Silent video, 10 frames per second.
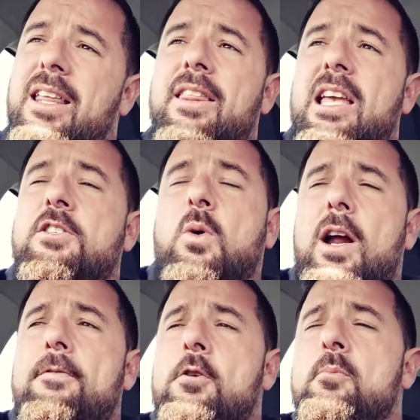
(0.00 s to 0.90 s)
There's
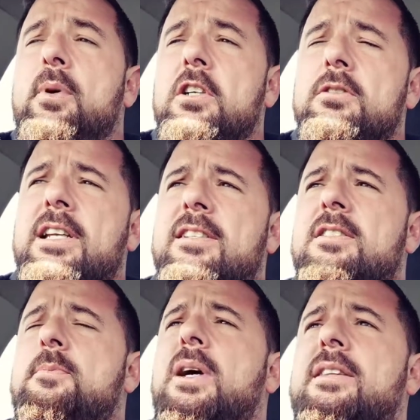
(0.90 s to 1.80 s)
quite a few
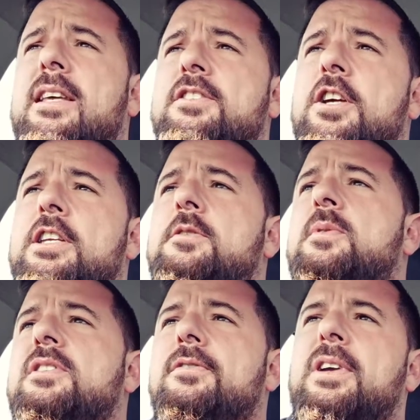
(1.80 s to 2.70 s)
buildings, but there's only
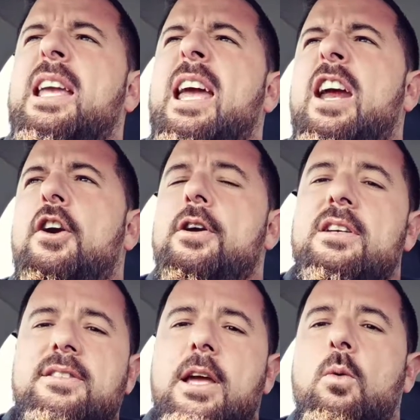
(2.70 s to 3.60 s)
specific
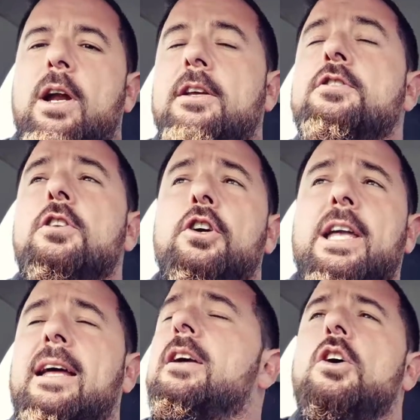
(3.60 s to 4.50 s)
areas they want us to
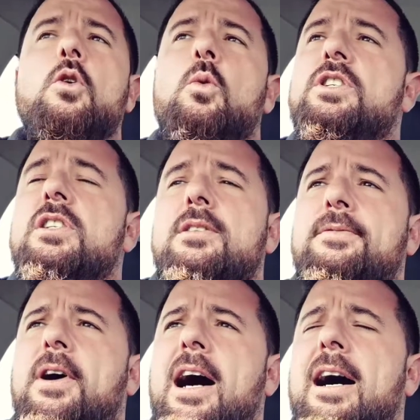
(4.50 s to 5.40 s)
look at, which is
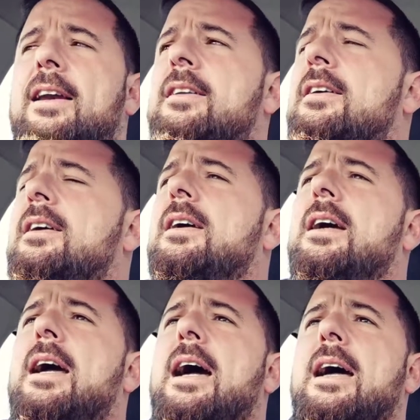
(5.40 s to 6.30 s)
fine.
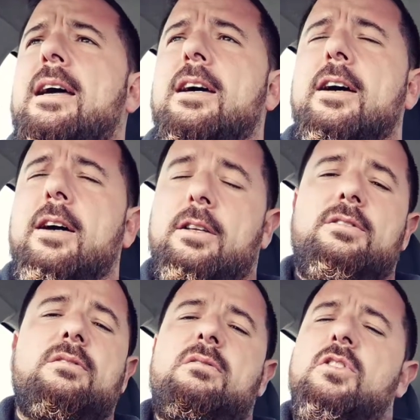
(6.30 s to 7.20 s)

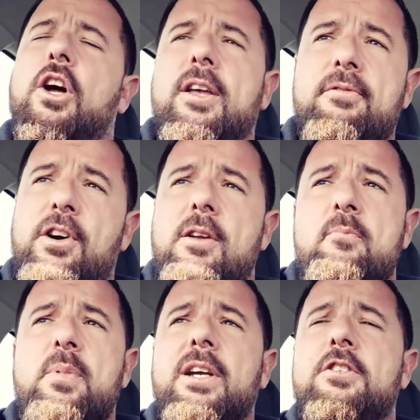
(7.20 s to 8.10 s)
It's not a very
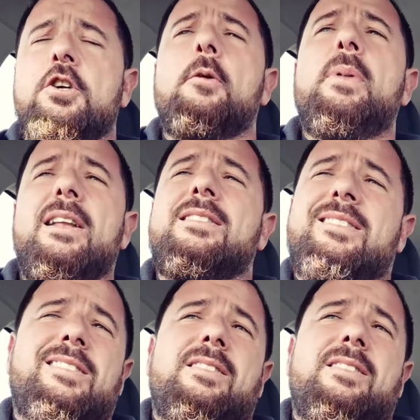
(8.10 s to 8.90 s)
big job, but it